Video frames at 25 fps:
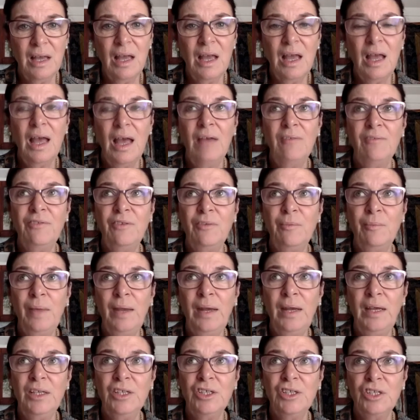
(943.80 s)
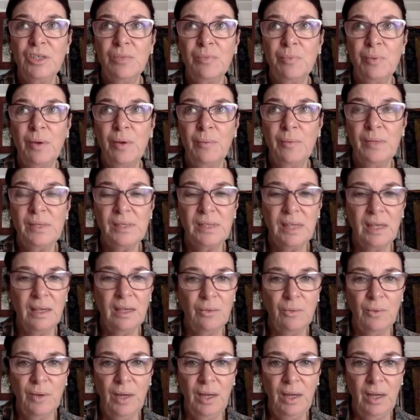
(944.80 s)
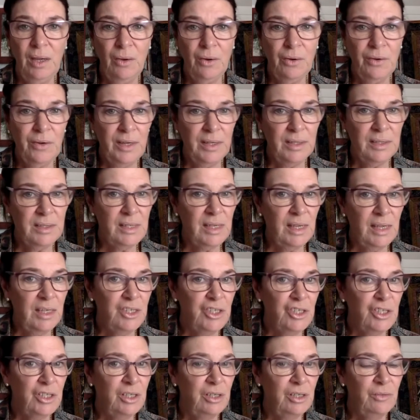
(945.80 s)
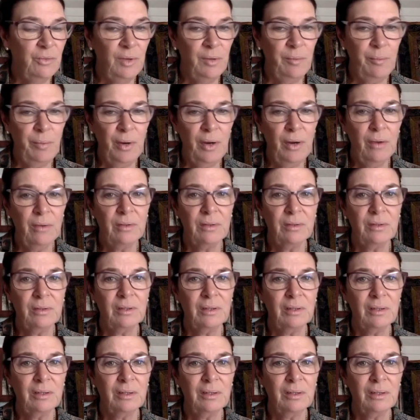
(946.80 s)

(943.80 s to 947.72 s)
And for many, she's promising reorientation and rebirth.